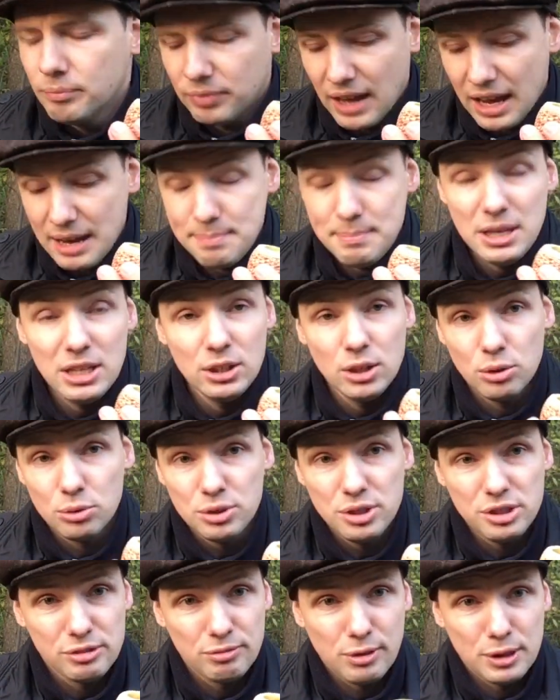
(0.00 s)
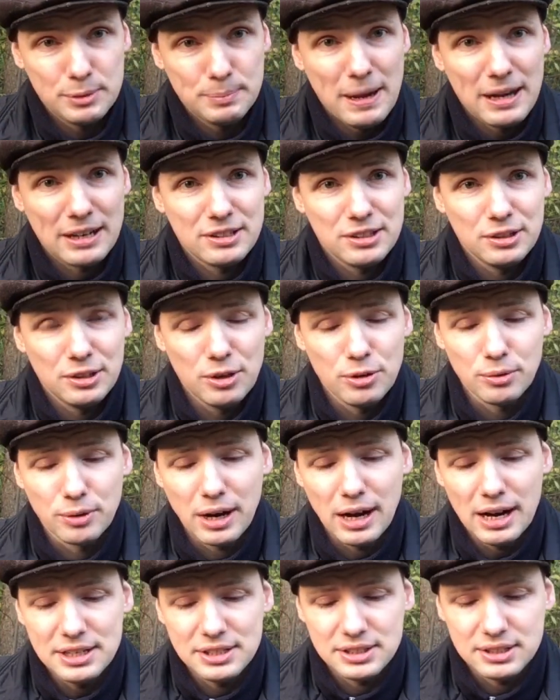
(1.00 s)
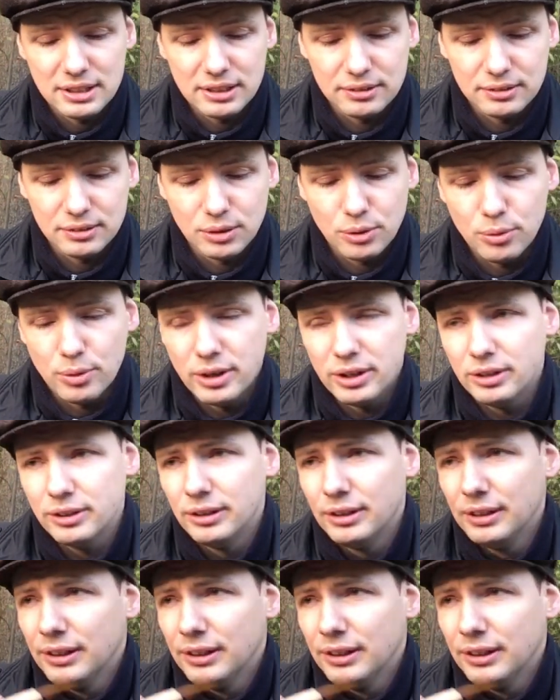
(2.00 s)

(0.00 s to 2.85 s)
I mean no disrespect, guys who are